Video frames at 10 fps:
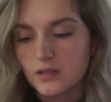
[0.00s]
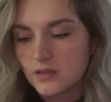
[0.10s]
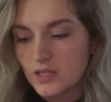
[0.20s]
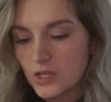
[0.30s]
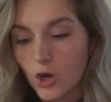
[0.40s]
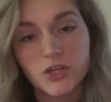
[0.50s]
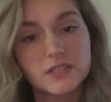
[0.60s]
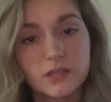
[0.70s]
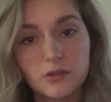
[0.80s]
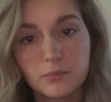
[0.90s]
the cards
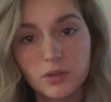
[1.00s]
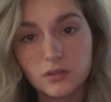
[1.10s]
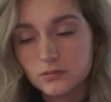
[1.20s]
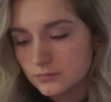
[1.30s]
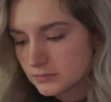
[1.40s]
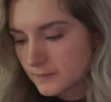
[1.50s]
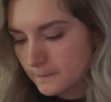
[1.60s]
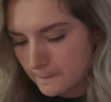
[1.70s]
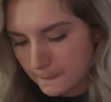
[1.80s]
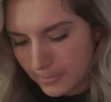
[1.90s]
that you pull,
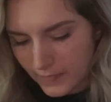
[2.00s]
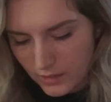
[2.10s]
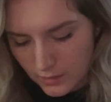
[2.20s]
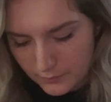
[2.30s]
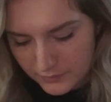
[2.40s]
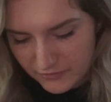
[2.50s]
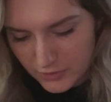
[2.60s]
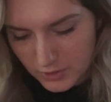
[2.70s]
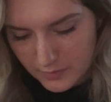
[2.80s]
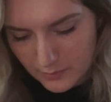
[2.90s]
if you're
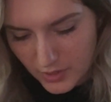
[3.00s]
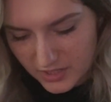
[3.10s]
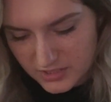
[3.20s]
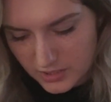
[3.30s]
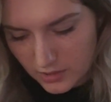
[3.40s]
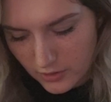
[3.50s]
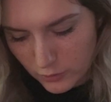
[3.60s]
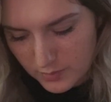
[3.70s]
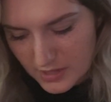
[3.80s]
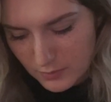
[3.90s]
going to be practicing on other
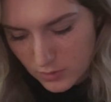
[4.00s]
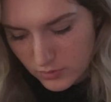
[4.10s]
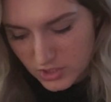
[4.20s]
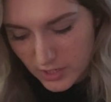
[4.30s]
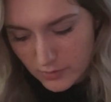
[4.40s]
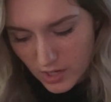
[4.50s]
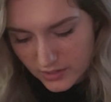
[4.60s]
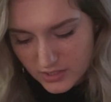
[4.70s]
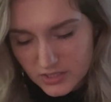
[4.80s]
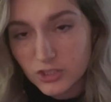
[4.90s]
people, which I would
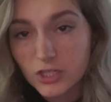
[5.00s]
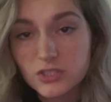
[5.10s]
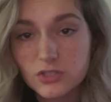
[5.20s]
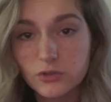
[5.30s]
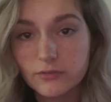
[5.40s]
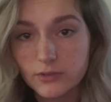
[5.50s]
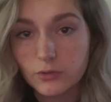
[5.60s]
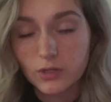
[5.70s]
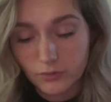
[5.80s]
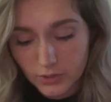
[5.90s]
highly suggest too if you
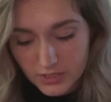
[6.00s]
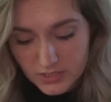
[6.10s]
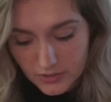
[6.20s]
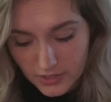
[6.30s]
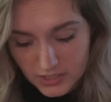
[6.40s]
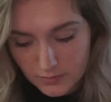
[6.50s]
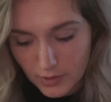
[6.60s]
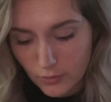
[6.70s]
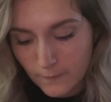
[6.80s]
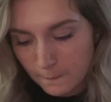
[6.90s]
are really serious about